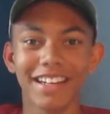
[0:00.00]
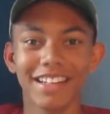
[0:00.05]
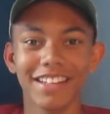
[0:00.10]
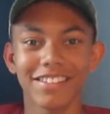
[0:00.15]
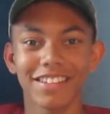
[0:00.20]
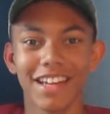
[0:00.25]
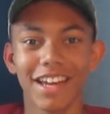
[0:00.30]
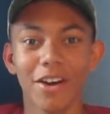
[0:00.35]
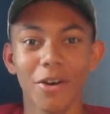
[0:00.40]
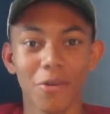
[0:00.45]
He
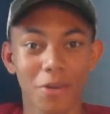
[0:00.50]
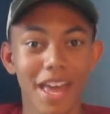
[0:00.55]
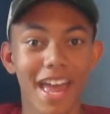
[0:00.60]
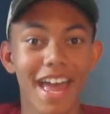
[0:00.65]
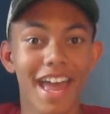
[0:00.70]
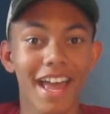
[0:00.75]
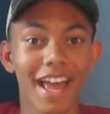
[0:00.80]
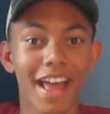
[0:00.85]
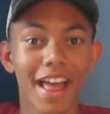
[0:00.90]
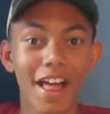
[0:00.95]
said,
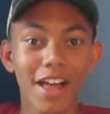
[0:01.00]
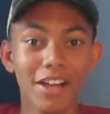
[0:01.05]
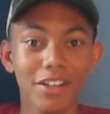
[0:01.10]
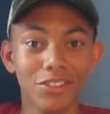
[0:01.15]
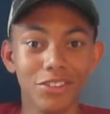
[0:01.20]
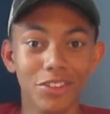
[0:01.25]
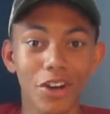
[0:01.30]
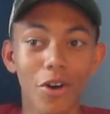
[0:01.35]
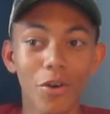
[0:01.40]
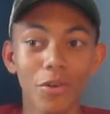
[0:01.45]
okay,
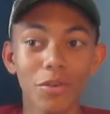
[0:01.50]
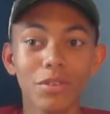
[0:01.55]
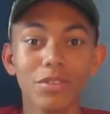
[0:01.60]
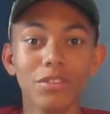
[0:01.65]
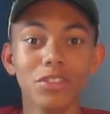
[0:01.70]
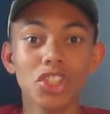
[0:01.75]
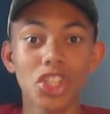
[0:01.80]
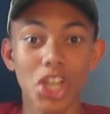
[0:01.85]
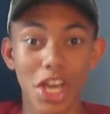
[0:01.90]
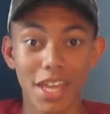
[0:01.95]
don't
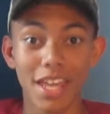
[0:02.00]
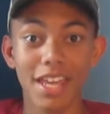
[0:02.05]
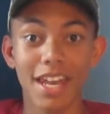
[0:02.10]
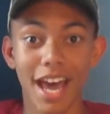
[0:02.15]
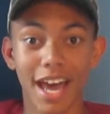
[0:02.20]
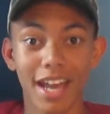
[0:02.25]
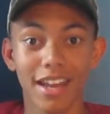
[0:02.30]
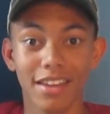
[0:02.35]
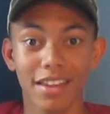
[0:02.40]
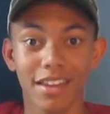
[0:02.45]
chicken
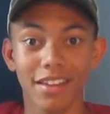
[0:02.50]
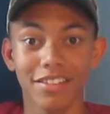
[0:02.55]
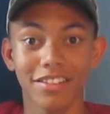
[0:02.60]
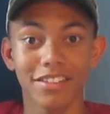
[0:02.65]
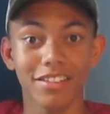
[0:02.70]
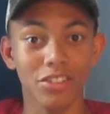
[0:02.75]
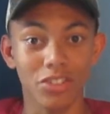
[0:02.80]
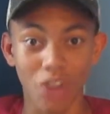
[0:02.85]
out of this.